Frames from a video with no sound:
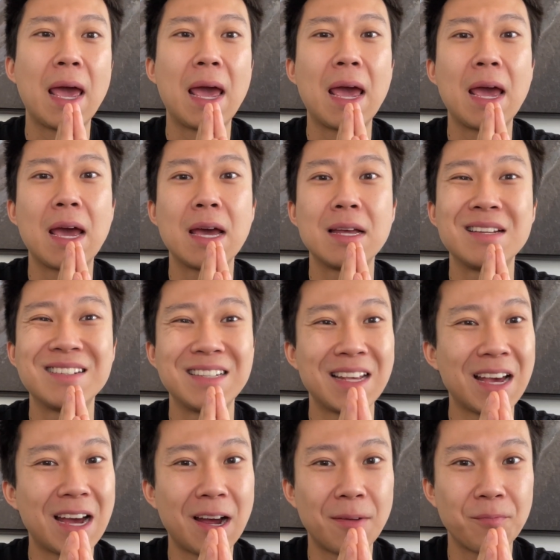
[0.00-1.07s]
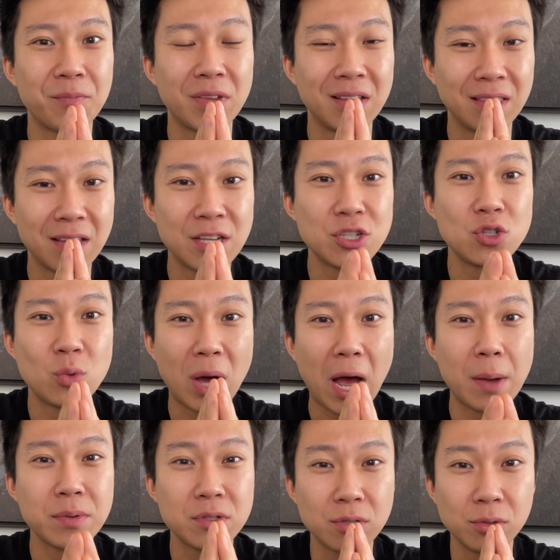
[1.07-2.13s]
and yeah, unless you
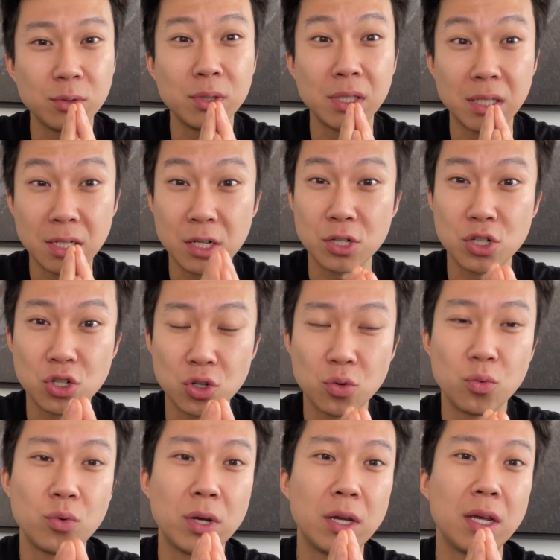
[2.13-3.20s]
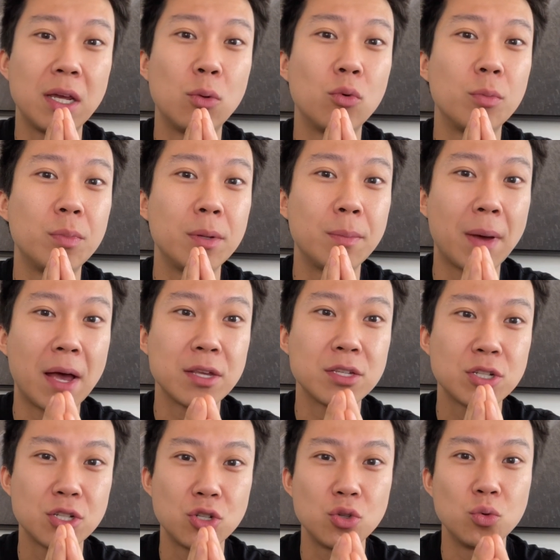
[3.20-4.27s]
absolutely need to, it would be
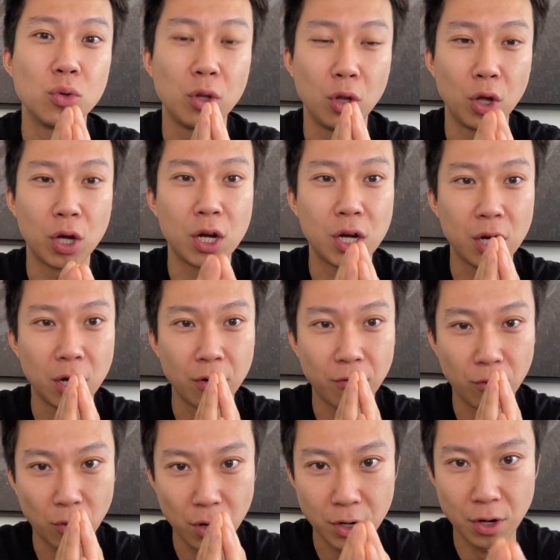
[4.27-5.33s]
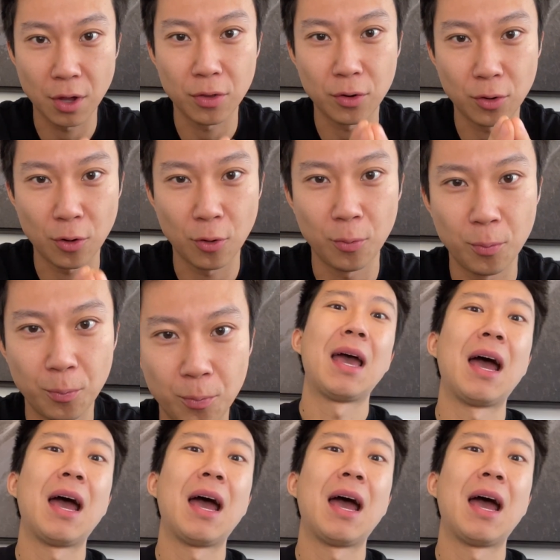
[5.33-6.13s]
best to look for another home.